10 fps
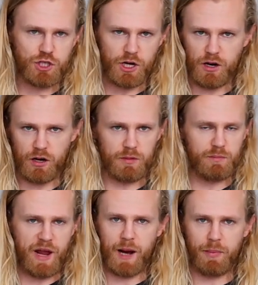chair,
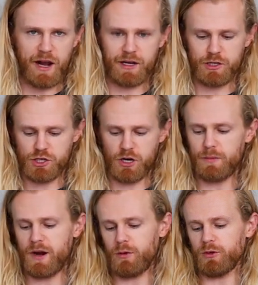backpacking chair.
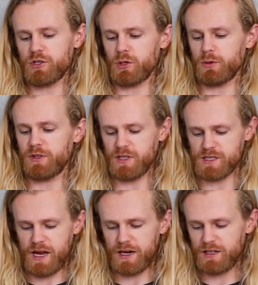I'm not really sure what the
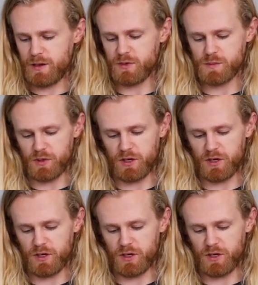exact name is,